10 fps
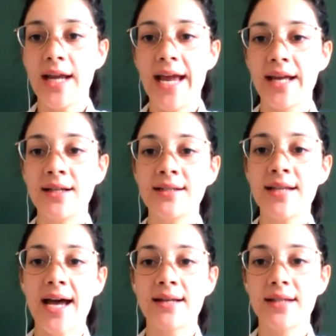Hannah's
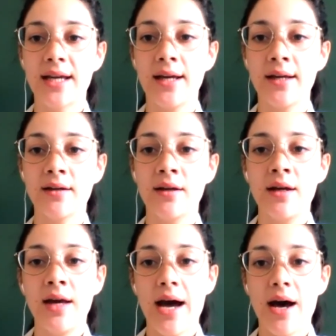asking
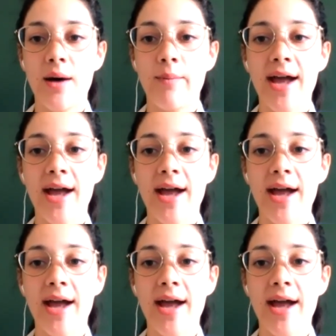um,